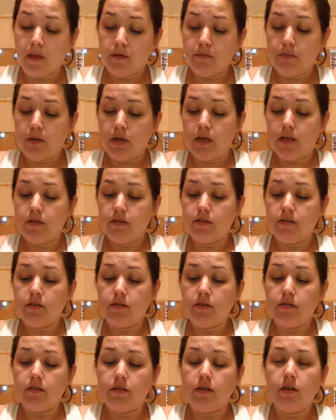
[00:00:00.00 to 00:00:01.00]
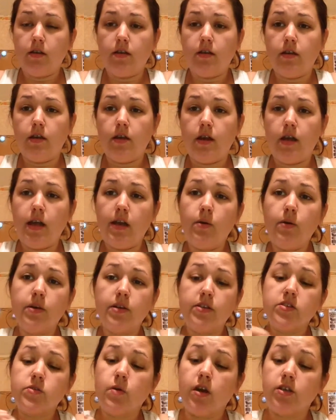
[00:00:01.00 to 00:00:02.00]
But I don't want
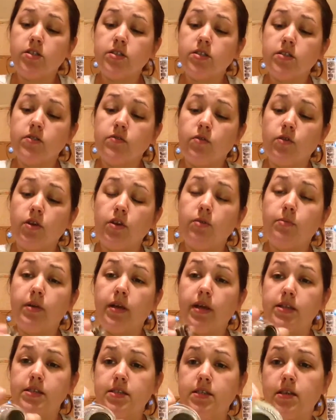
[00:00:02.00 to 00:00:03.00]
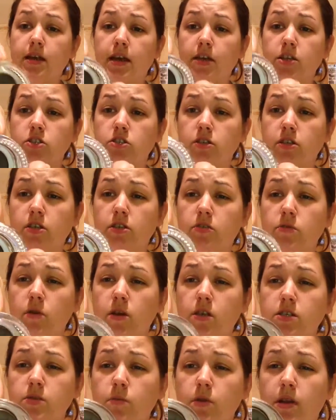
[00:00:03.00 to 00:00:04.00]
to swatch these for you, but I did actually
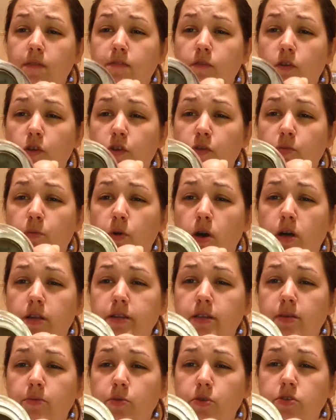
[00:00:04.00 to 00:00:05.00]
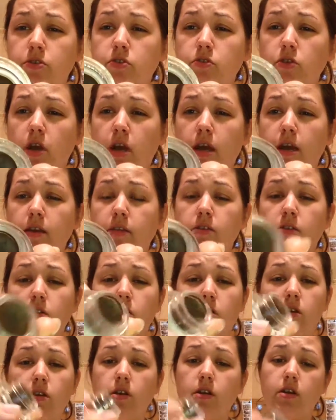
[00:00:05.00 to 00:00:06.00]
swatch them when I first bought them just to try.
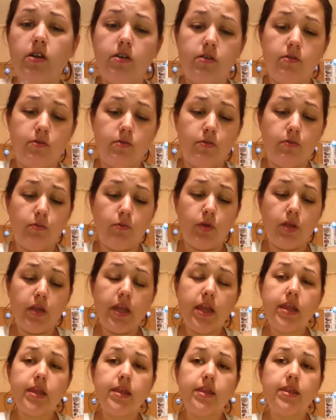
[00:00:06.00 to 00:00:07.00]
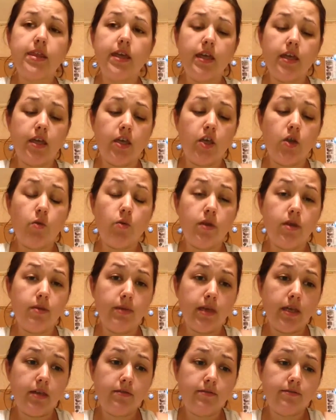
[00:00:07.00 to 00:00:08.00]
They're really thick and
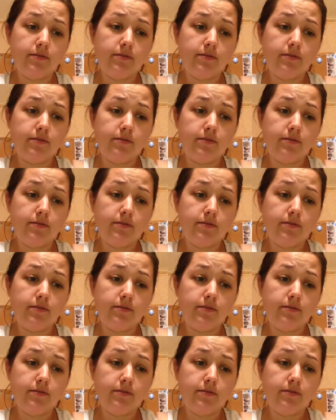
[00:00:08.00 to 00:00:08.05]
creamy.